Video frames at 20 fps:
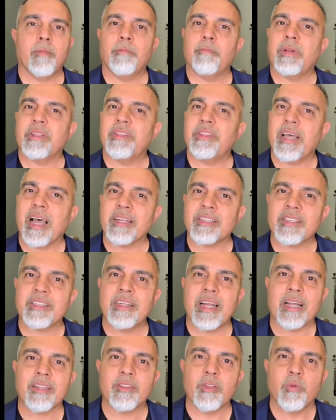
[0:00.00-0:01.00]
But that's
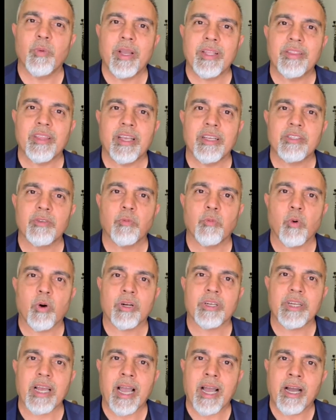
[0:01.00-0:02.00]
not the way things
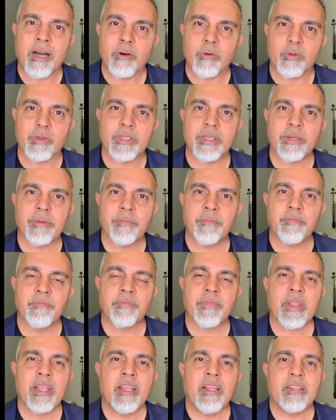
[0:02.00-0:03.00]
worked out.
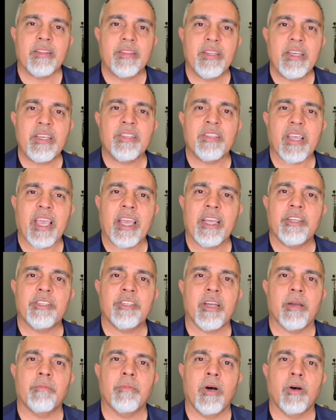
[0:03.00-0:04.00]
These
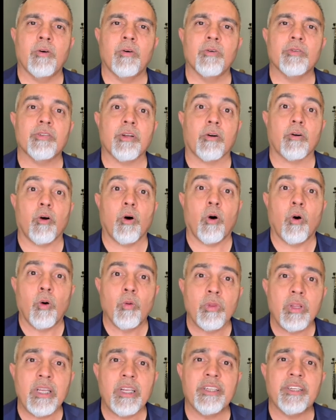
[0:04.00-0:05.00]
HMOs are
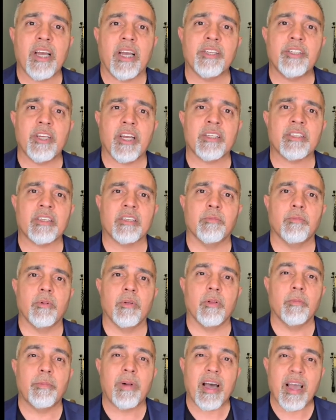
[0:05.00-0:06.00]
only
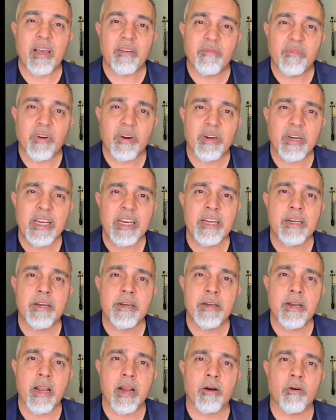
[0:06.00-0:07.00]
digestible by a very
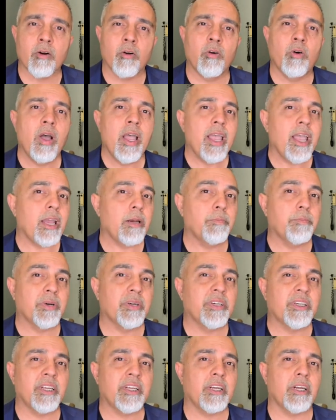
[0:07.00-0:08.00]
narrow and
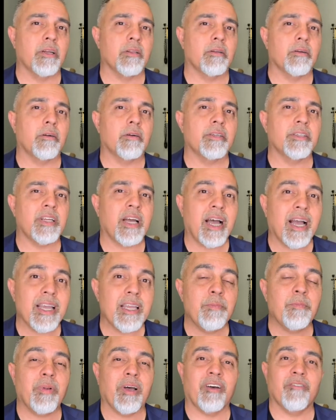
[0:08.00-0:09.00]
particular
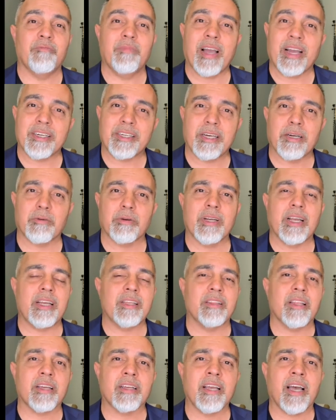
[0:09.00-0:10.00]
type of bacteria in
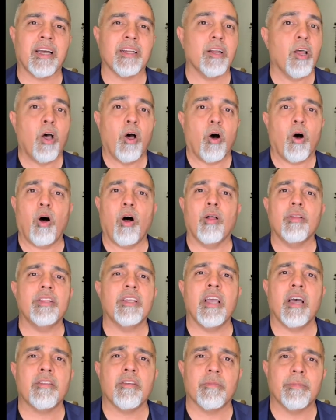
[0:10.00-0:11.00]
the gut. All
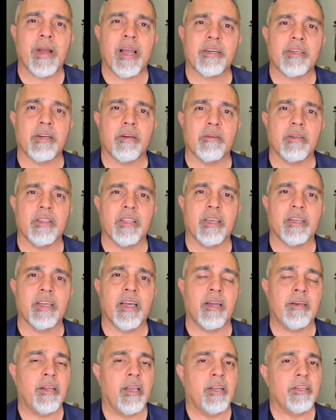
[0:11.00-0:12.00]
the other bacteria in the
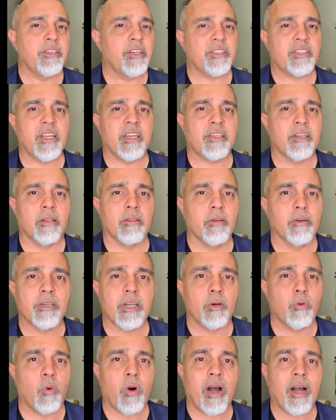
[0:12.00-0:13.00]
gut just get to look
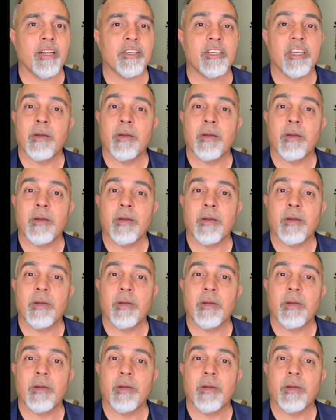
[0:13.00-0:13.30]
and watch,